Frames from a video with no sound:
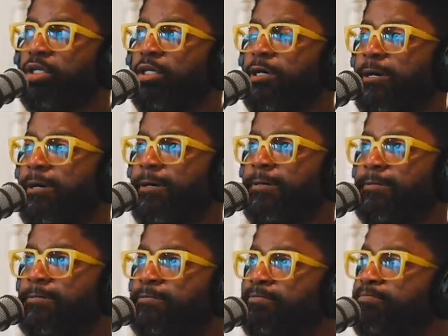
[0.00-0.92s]

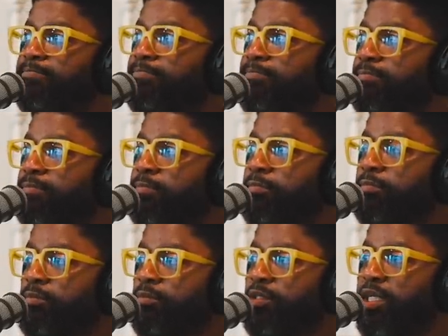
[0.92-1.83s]
Um,
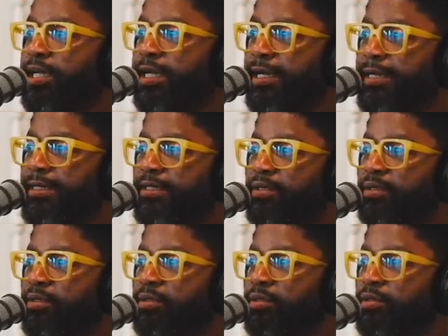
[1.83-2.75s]
and
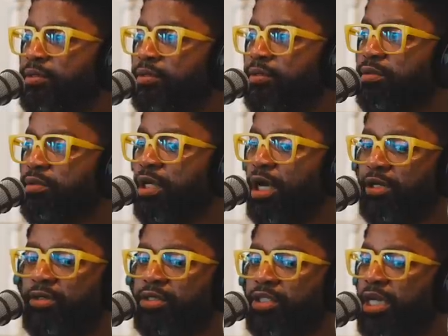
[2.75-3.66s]

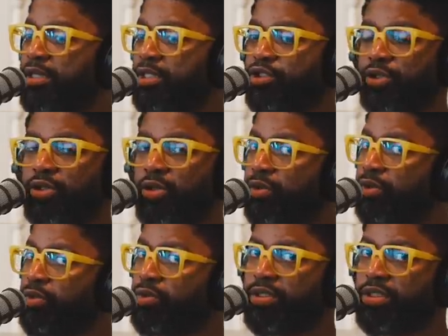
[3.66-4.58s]
understand that you're going
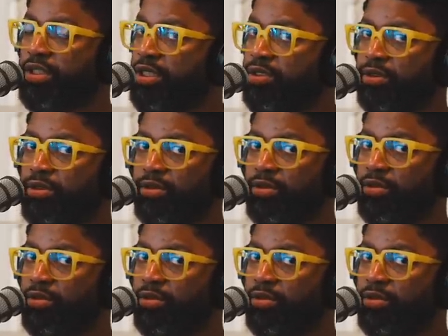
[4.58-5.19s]
through a season.